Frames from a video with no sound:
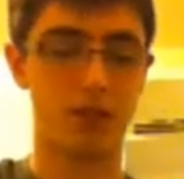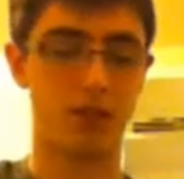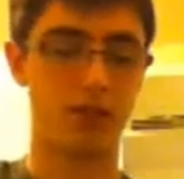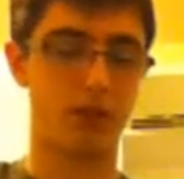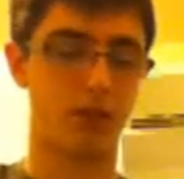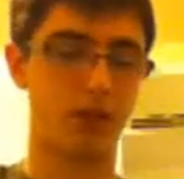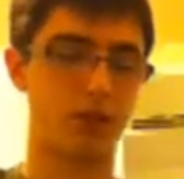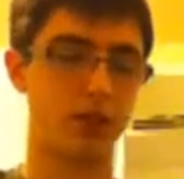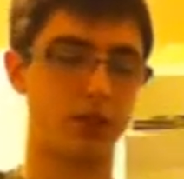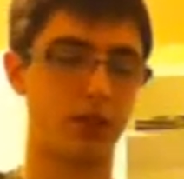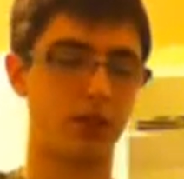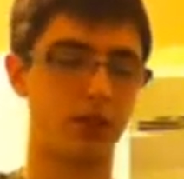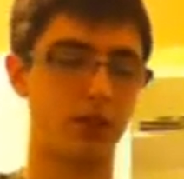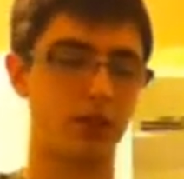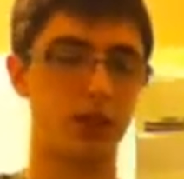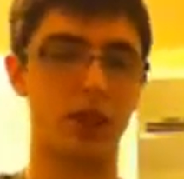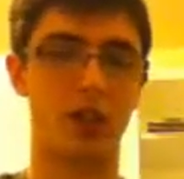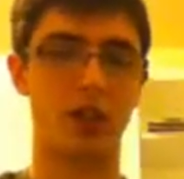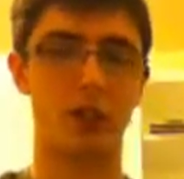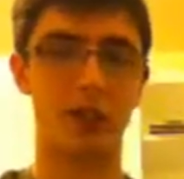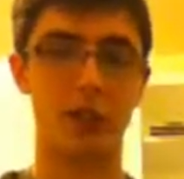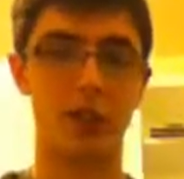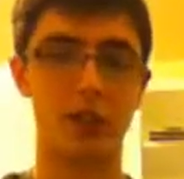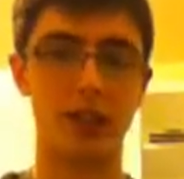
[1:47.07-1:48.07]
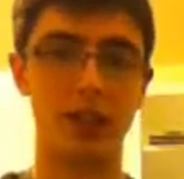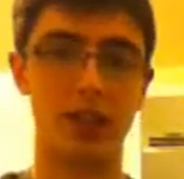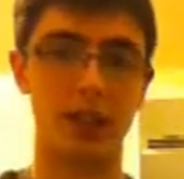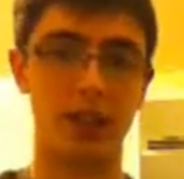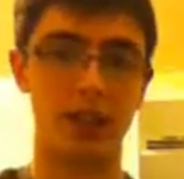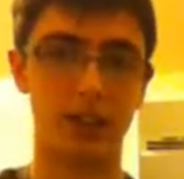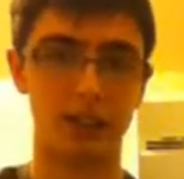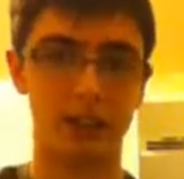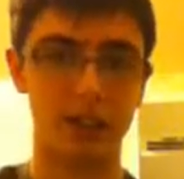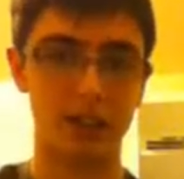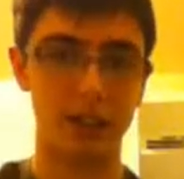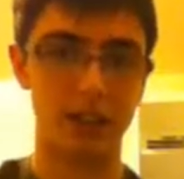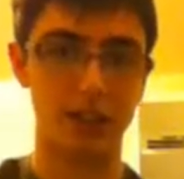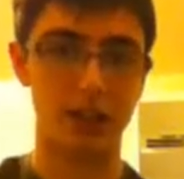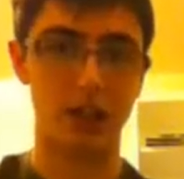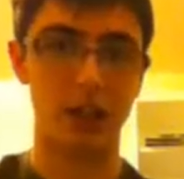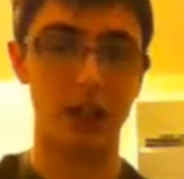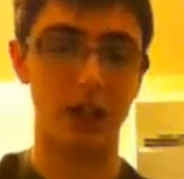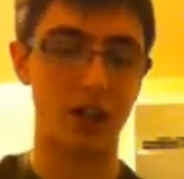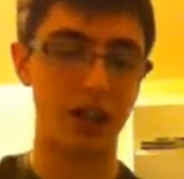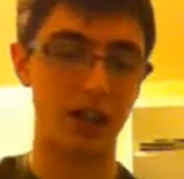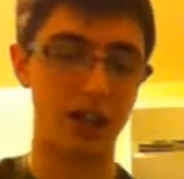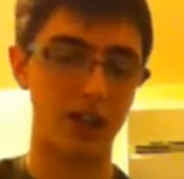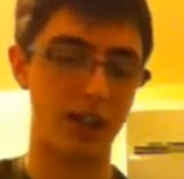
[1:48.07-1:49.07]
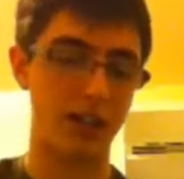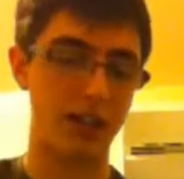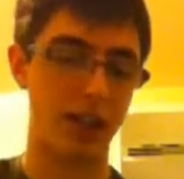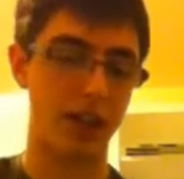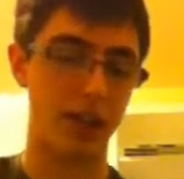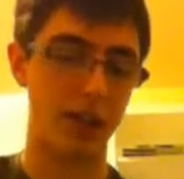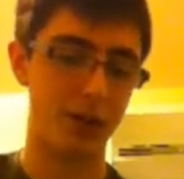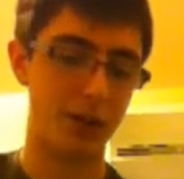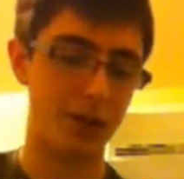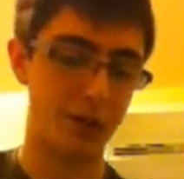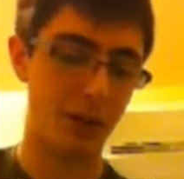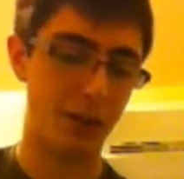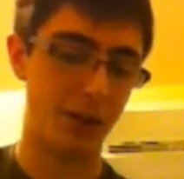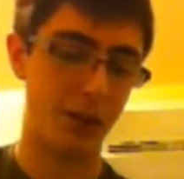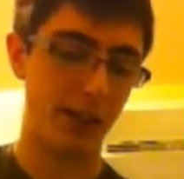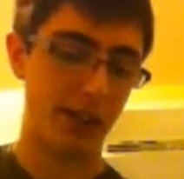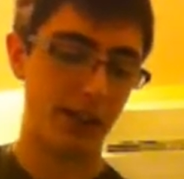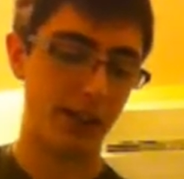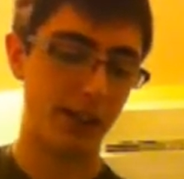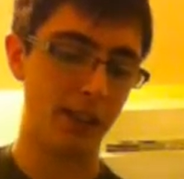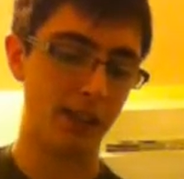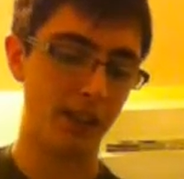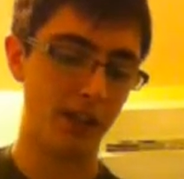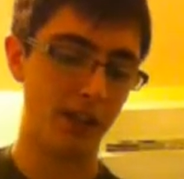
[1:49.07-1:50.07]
first I should start off by saying this is not in standard tuning.